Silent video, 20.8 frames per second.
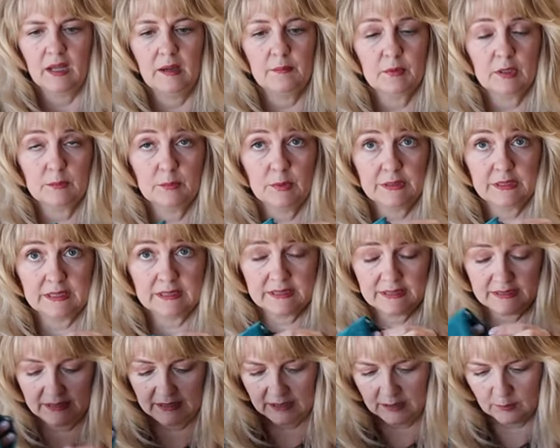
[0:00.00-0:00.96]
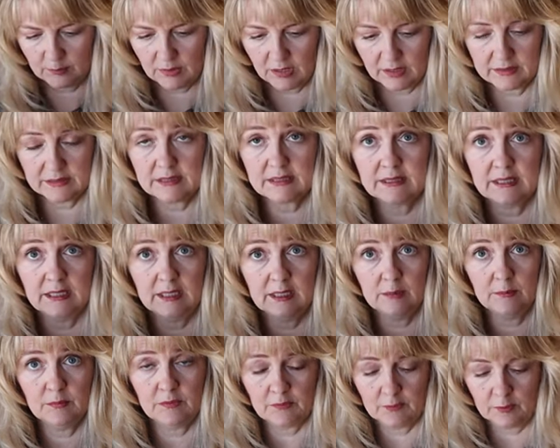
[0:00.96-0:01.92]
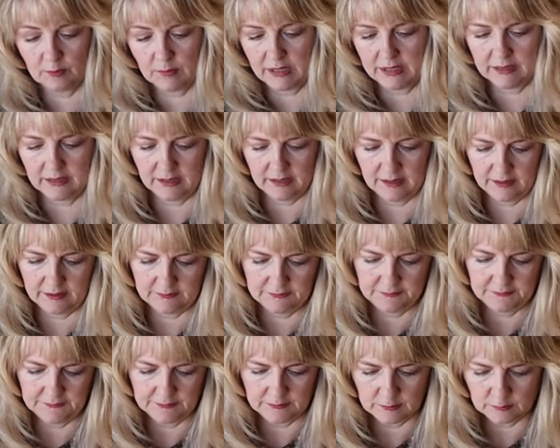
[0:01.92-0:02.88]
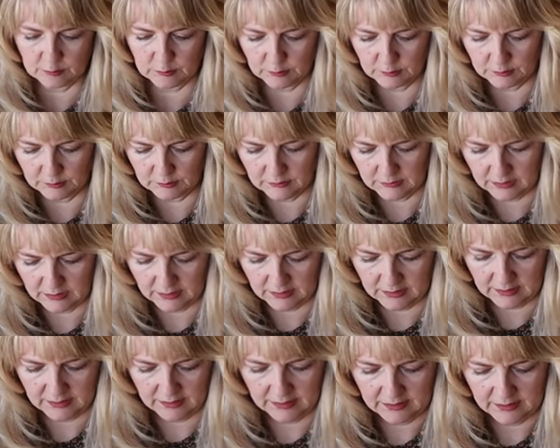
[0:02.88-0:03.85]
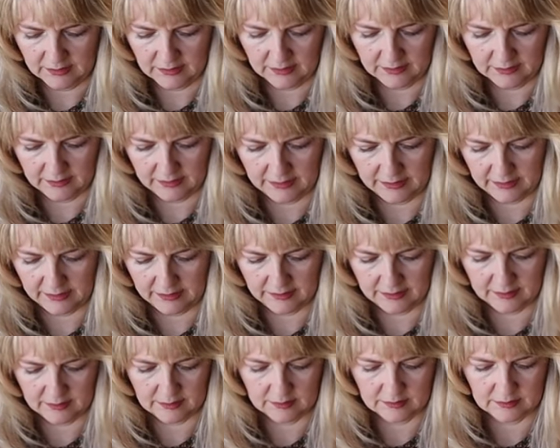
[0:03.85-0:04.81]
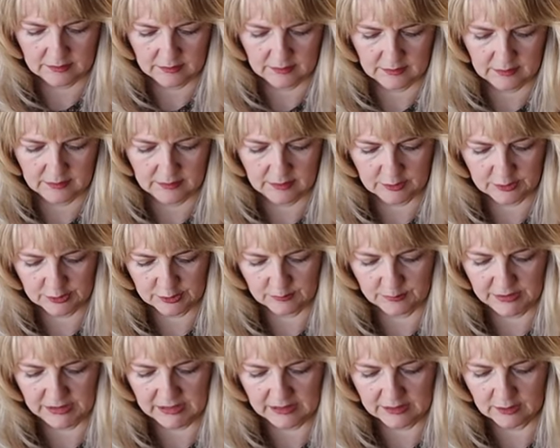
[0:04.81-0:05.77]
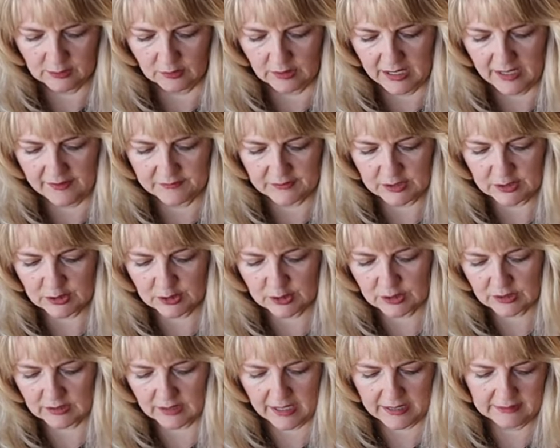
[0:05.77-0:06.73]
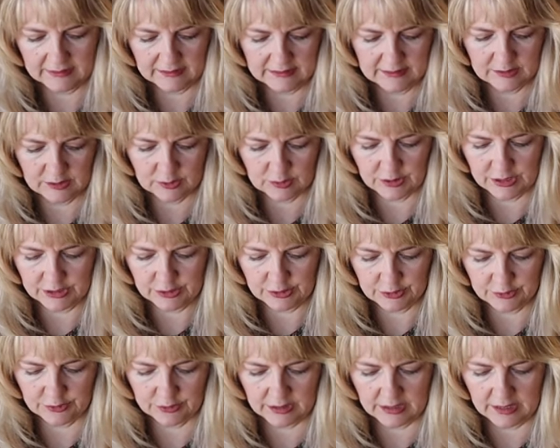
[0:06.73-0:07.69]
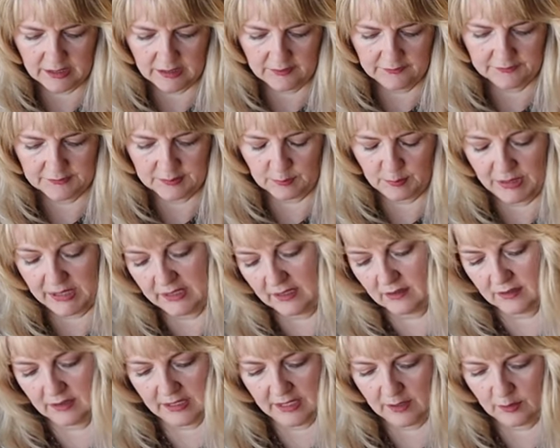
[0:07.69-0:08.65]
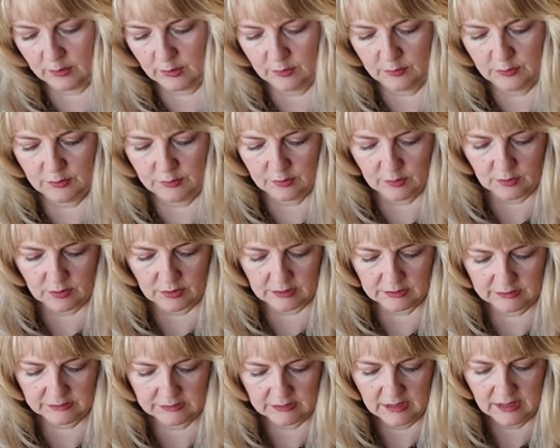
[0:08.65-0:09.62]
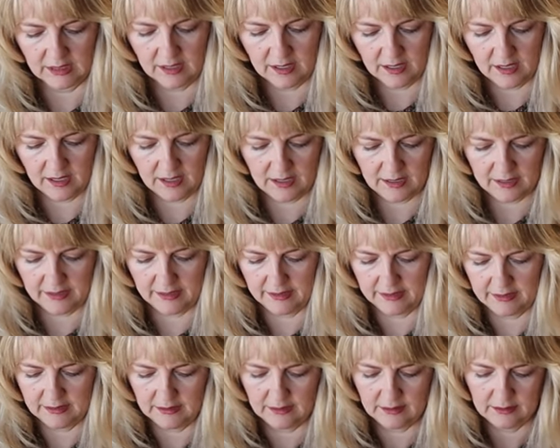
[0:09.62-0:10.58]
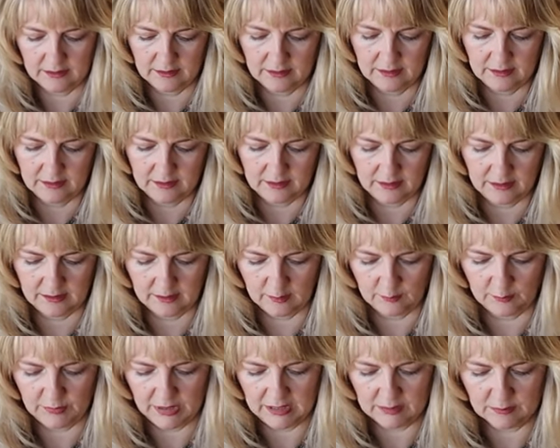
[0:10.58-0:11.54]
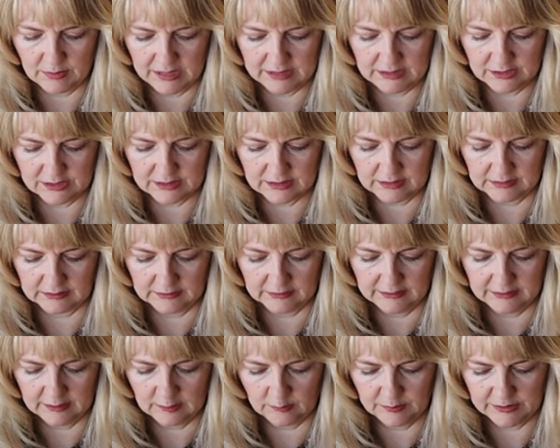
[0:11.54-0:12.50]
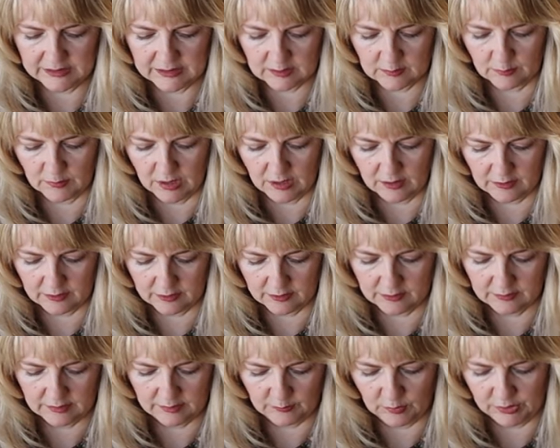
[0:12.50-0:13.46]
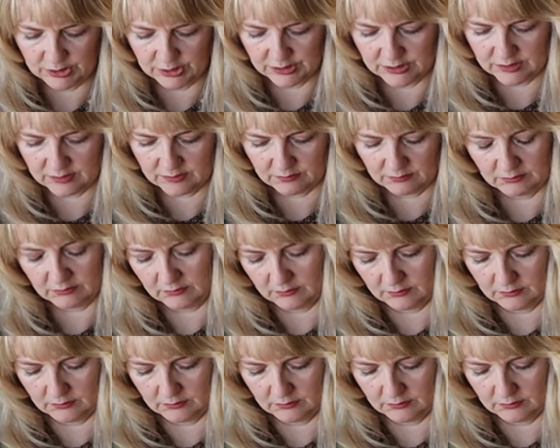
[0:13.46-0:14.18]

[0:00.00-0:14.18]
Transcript: I'm going to put the seam on the seam for my cuff. And there should be, you'll have to slightly stretch your cuff depending on how you do yours. I uh, made mine just a little bit smaller, which is